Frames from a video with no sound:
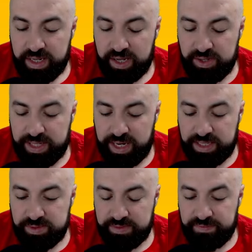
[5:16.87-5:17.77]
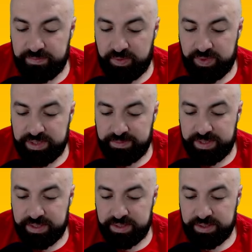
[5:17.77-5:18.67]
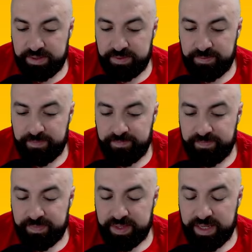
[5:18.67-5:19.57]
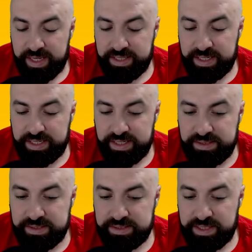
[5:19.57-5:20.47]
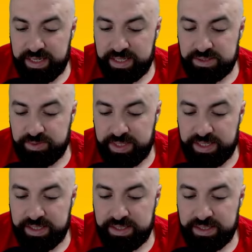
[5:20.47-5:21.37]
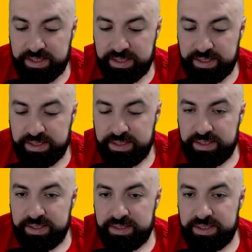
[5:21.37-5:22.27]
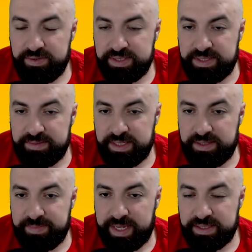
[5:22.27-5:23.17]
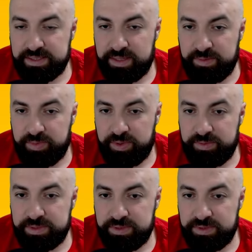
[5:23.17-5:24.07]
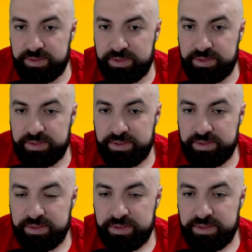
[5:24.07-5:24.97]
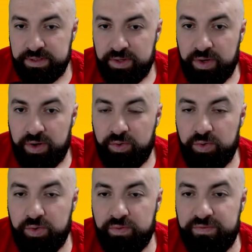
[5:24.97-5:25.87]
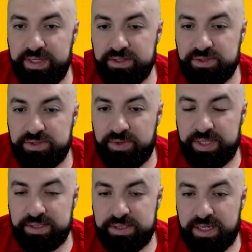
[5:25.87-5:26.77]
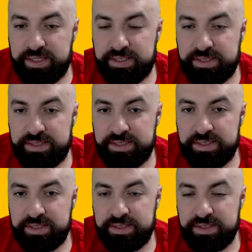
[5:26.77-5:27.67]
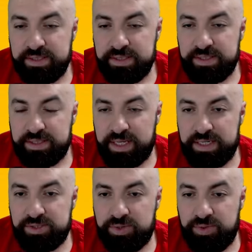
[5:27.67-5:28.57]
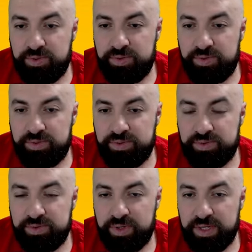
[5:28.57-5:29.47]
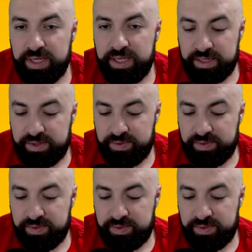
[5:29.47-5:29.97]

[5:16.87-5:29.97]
I got the last one from the Wonder Pick. And then this is the last one. There is something at the back. Double Bulbasaur. Ooh, Venusaur. That's nice. That is cool. Okay.